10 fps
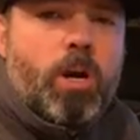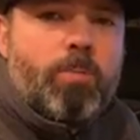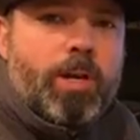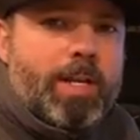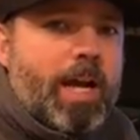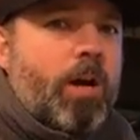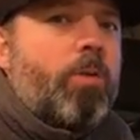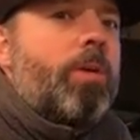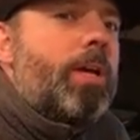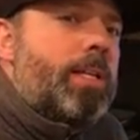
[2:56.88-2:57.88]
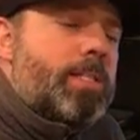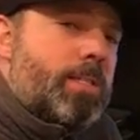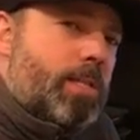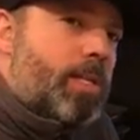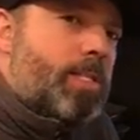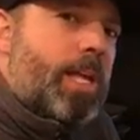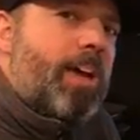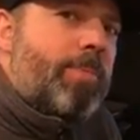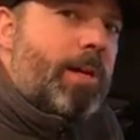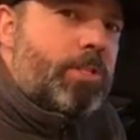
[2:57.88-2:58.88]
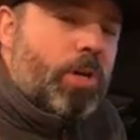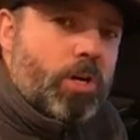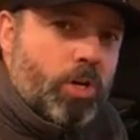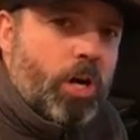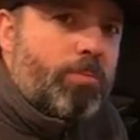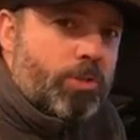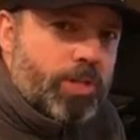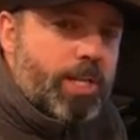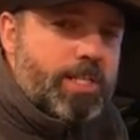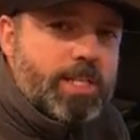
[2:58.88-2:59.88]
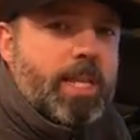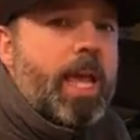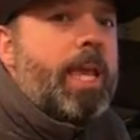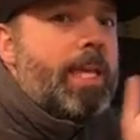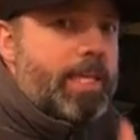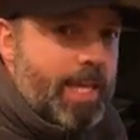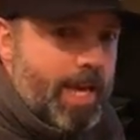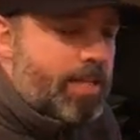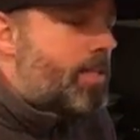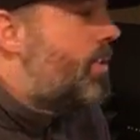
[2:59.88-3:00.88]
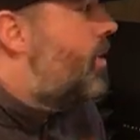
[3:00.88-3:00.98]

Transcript: right now. It doesn't have my .com or .ca yet.